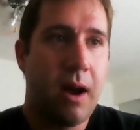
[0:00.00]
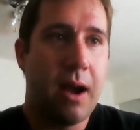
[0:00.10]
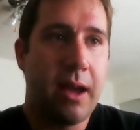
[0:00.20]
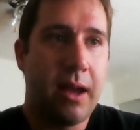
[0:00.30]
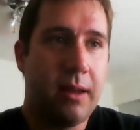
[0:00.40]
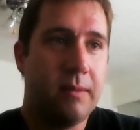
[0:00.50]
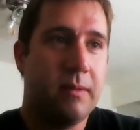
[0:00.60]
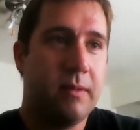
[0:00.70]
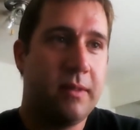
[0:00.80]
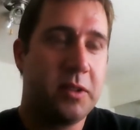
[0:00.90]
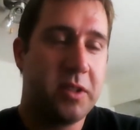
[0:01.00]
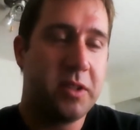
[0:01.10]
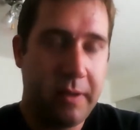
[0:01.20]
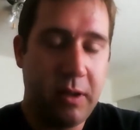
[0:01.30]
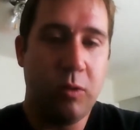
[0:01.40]
I there's
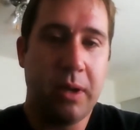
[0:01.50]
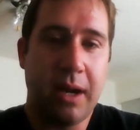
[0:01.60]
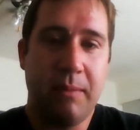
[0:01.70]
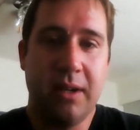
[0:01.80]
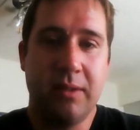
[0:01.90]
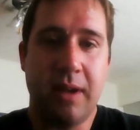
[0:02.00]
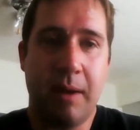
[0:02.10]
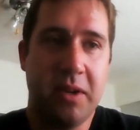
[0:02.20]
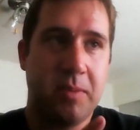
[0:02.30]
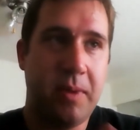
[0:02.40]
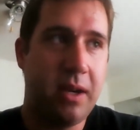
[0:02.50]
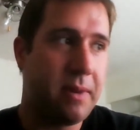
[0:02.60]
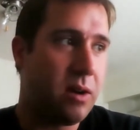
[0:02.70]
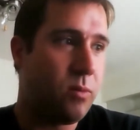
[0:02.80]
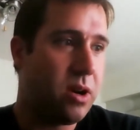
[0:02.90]
a few, but I'm gonna speak
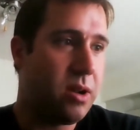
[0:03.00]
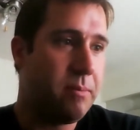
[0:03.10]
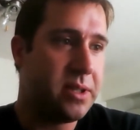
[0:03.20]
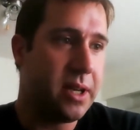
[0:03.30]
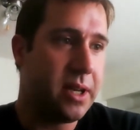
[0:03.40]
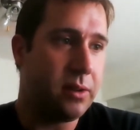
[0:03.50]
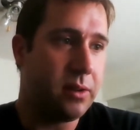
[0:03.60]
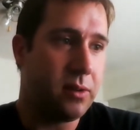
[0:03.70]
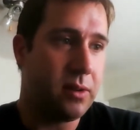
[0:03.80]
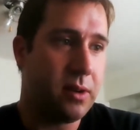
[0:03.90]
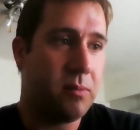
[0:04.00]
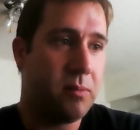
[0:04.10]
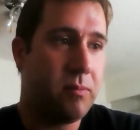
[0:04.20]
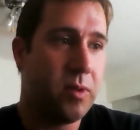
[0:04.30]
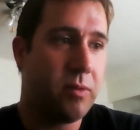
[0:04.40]
about one in
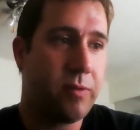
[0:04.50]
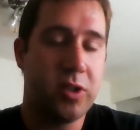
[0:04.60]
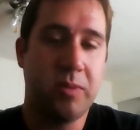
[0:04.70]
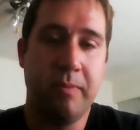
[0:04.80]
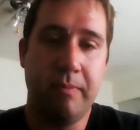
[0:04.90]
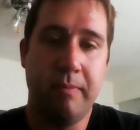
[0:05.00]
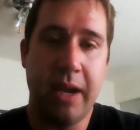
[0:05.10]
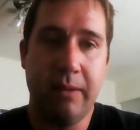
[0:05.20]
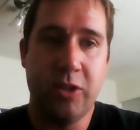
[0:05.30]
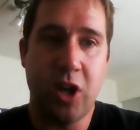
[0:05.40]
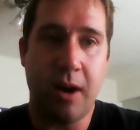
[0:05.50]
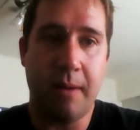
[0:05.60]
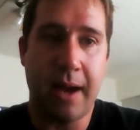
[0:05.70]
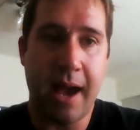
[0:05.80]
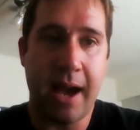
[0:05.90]
particular. The first main
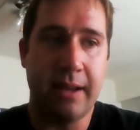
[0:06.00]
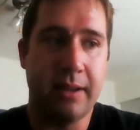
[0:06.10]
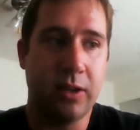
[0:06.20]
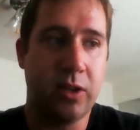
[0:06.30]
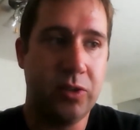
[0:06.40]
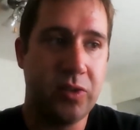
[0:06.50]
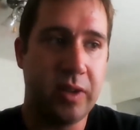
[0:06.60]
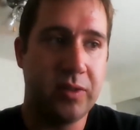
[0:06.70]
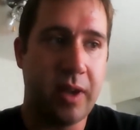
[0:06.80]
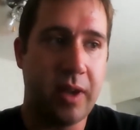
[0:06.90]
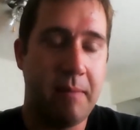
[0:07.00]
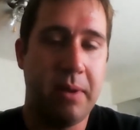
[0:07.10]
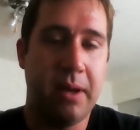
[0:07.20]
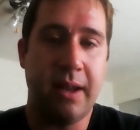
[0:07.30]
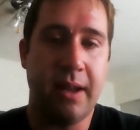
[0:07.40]
job I had in acoustics, I had
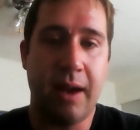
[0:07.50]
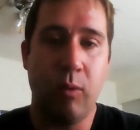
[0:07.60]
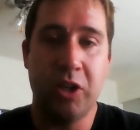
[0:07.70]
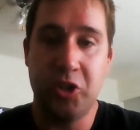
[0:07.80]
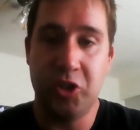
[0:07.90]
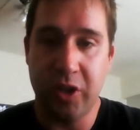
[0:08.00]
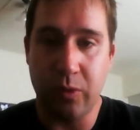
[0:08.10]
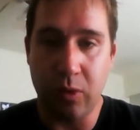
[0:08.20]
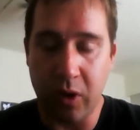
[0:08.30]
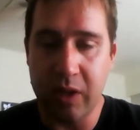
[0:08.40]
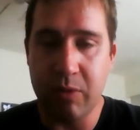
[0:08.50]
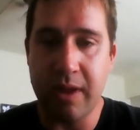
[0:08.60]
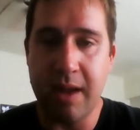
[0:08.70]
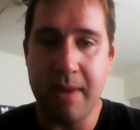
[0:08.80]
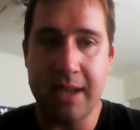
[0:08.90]
been at West General working
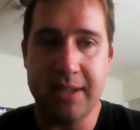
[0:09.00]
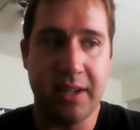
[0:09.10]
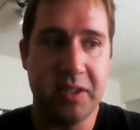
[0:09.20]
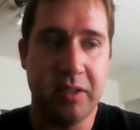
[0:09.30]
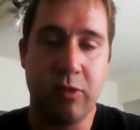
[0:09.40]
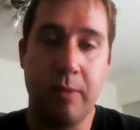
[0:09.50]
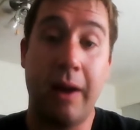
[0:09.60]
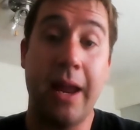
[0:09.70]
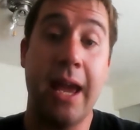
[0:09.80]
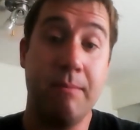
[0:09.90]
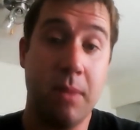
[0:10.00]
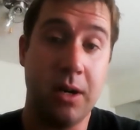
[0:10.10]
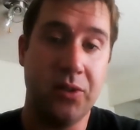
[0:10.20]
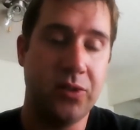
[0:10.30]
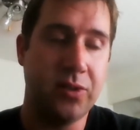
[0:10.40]
with Ed Bassanese for about 8
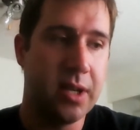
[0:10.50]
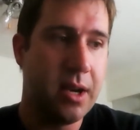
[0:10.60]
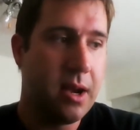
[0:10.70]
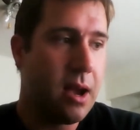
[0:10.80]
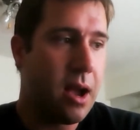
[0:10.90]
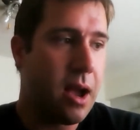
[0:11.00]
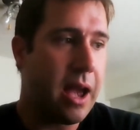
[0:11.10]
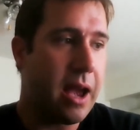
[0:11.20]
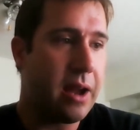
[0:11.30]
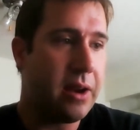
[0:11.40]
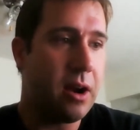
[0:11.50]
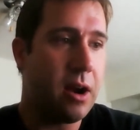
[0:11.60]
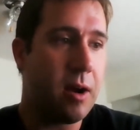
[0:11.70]
months, and